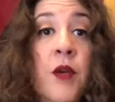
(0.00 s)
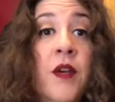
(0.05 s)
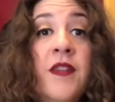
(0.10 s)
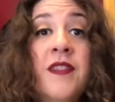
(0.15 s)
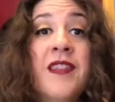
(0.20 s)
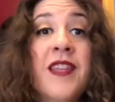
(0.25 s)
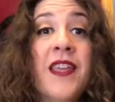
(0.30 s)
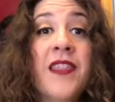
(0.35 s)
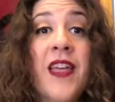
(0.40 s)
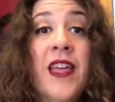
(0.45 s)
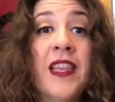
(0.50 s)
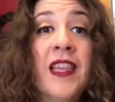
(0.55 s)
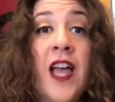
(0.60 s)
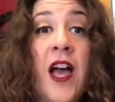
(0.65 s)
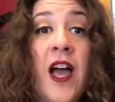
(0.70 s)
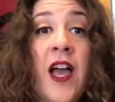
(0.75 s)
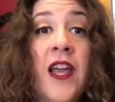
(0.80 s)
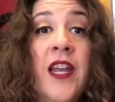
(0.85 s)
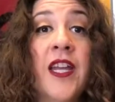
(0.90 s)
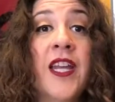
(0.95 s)
gonna say that
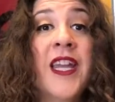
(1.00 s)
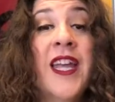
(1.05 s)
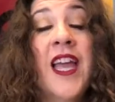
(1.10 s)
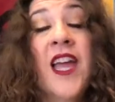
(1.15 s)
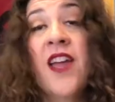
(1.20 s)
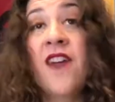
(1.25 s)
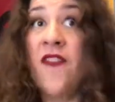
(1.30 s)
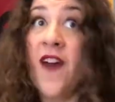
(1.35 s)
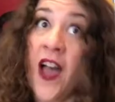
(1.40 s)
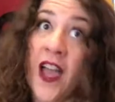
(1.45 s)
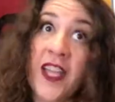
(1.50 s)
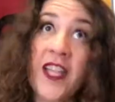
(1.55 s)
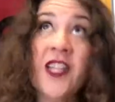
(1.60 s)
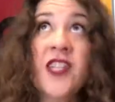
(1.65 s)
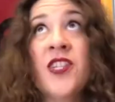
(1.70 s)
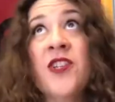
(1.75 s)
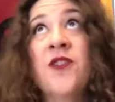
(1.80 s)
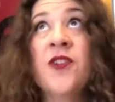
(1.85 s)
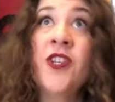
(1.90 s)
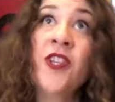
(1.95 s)
line, if I can
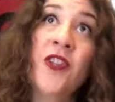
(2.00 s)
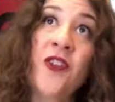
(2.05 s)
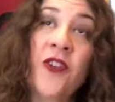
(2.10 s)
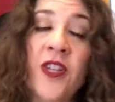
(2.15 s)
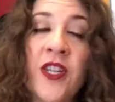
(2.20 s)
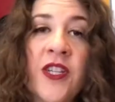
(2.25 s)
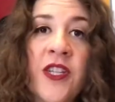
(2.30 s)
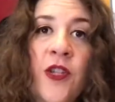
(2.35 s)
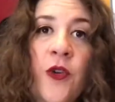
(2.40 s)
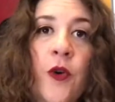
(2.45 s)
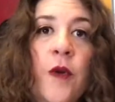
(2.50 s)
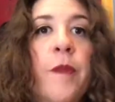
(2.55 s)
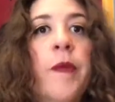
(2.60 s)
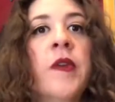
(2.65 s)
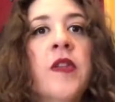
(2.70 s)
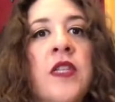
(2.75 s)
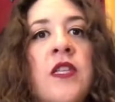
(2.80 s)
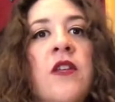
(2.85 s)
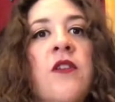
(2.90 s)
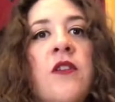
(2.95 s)
do it, you can do it.
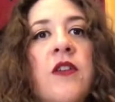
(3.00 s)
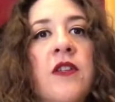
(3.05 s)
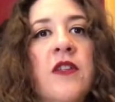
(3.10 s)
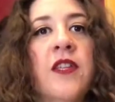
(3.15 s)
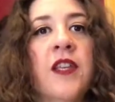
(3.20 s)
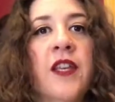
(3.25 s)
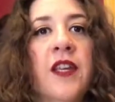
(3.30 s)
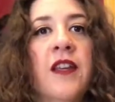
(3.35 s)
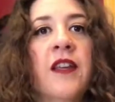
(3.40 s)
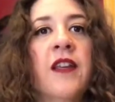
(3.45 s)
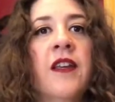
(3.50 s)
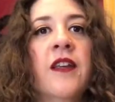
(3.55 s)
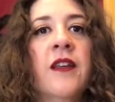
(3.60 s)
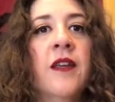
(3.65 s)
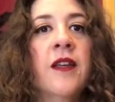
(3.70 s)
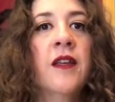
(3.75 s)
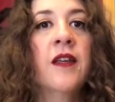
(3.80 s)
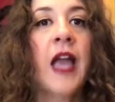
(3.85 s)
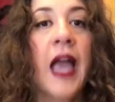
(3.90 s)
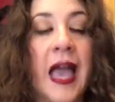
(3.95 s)
But seriously,
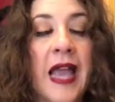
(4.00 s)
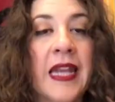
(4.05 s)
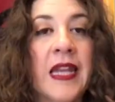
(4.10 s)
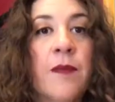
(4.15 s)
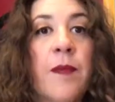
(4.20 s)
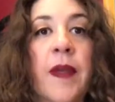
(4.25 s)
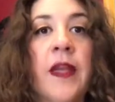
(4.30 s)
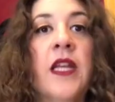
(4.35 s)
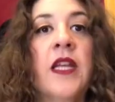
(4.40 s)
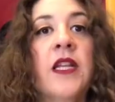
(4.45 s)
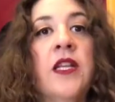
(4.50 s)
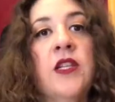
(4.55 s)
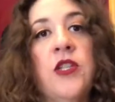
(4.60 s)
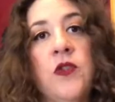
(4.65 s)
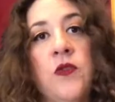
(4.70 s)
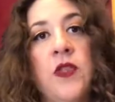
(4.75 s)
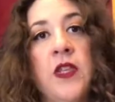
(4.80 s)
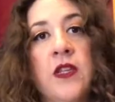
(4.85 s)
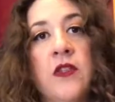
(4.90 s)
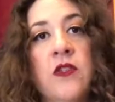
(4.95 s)
anybody can
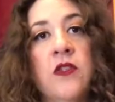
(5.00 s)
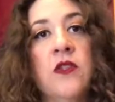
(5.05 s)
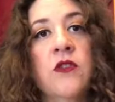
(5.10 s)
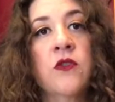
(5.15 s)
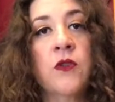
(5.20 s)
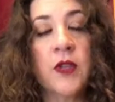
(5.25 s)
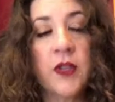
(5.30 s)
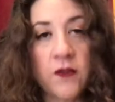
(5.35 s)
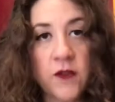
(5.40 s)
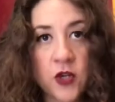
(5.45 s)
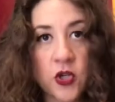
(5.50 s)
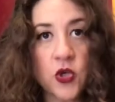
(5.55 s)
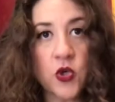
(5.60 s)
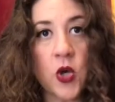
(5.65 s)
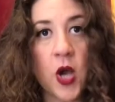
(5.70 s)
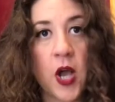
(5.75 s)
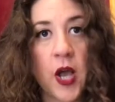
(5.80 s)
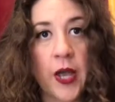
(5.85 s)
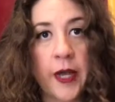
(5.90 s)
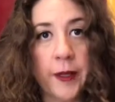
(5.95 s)
do this. So give it a
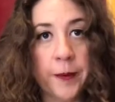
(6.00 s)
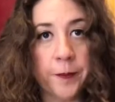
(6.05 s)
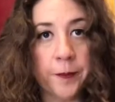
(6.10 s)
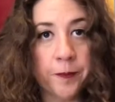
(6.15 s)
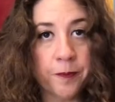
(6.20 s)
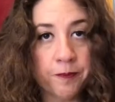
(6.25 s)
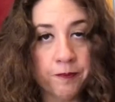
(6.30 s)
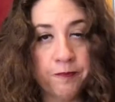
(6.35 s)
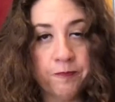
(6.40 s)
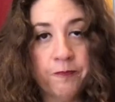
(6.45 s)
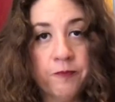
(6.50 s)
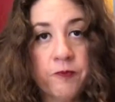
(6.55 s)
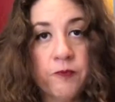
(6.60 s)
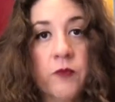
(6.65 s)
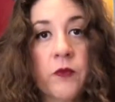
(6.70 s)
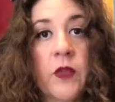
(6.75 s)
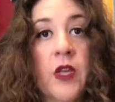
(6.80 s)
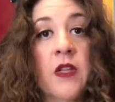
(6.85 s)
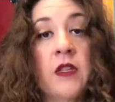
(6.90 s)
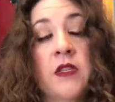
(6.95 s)
try
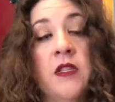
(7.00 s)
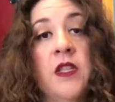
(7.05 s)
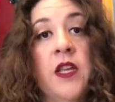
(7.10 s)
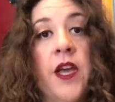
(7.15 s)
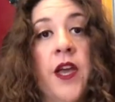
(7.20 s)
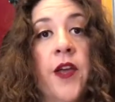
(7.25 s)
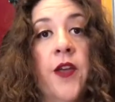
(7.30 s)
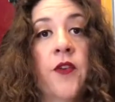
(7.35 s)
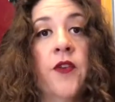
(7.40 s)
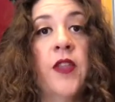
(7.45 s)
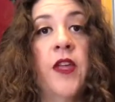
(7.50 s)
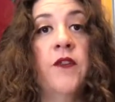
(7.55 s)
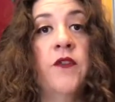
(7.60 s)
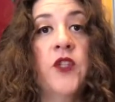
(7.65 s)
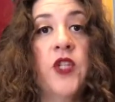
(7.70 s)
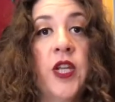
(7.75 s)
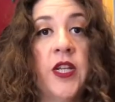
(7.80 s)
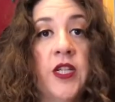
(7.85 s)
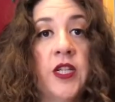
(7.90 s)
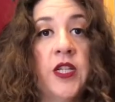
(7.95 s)
and see how your life
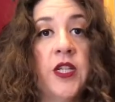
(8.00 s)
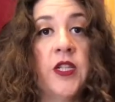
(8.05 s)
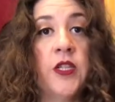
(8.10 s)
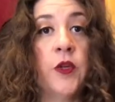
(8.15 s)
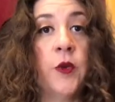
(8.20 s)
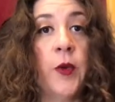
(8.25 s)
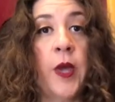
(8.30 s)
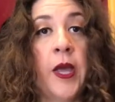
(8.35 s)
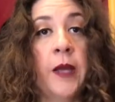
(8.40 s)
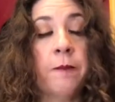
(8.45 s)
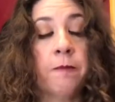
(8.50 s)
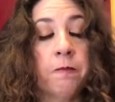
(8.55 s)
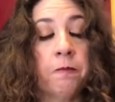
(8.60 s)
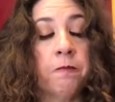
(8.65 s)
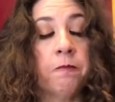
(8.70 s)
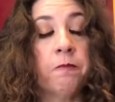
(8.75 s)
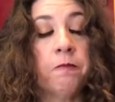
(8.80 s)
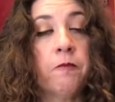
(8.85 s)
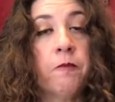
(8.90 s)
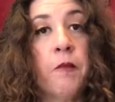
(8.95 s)
changes, okay?
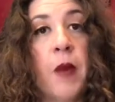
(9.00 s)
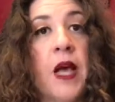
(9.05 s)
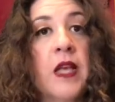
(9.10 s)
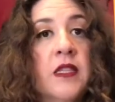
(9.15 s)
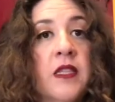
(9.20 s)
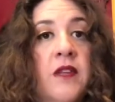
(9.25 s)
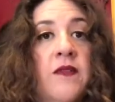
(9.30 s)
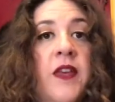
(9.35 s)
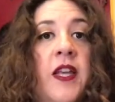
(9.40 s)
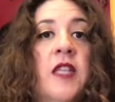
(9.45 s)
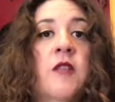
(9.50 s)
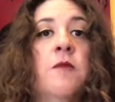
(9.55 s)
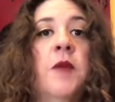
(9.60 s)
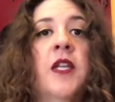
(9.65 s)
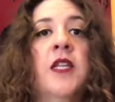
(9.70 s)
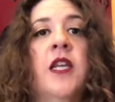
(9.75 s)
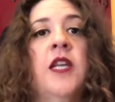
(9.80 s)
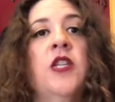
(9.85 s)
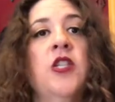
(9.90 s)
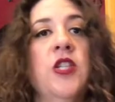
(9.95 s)
Positive
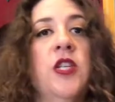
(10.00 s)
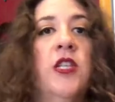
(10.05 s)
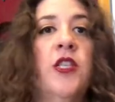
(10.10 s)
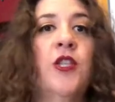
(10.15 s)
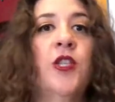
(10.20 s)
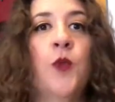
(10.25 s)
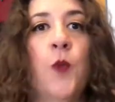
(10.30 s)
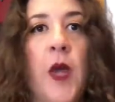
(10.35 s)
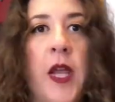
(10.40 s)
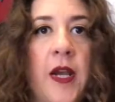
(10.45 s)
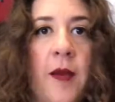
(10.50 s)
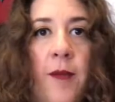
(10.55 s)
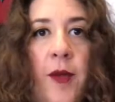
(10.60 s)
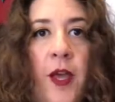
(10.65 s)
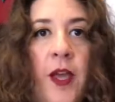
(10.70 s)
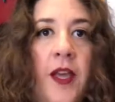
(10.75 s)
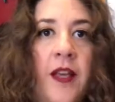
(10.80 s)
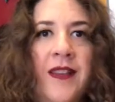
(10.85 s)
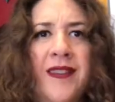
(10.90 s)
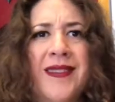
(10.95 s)
expectation, it's the way to
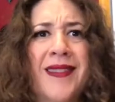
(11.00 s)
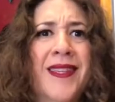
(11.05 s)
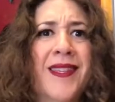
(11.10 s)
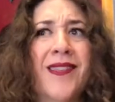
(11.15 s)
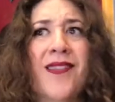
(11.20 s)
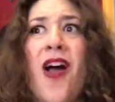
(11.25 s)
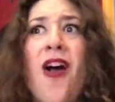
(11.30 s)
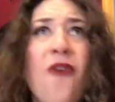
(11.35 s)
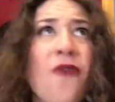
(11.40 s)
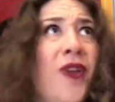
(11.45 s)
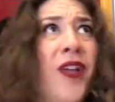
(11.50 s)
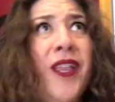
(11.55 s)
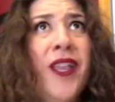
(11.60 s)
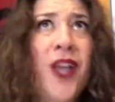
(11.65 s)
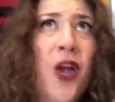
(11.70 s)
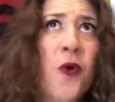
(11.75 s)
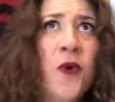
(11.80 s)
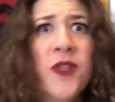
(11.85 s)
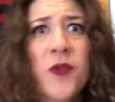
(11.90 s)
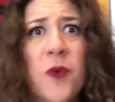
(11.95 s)
be, because things are
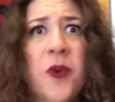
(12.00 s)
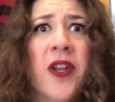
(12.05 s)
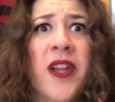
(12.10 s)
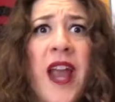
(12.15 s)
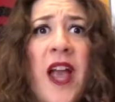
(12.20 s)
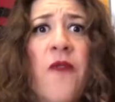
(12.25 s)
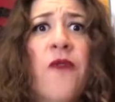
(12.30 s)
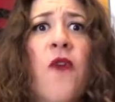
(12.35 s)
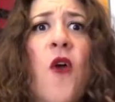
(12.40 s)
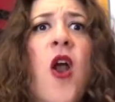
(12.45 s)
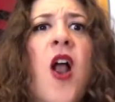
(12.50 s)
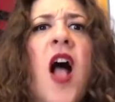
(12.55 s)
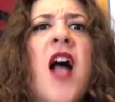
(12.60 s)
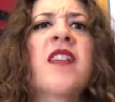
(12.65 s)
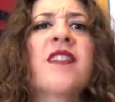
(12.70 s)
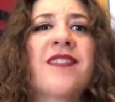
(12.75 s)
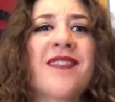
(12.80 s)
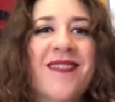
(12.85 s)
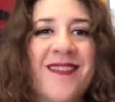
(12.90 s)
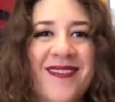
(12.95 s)
really always working out for
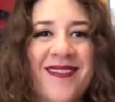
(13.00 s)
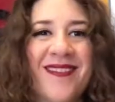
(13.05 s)
us.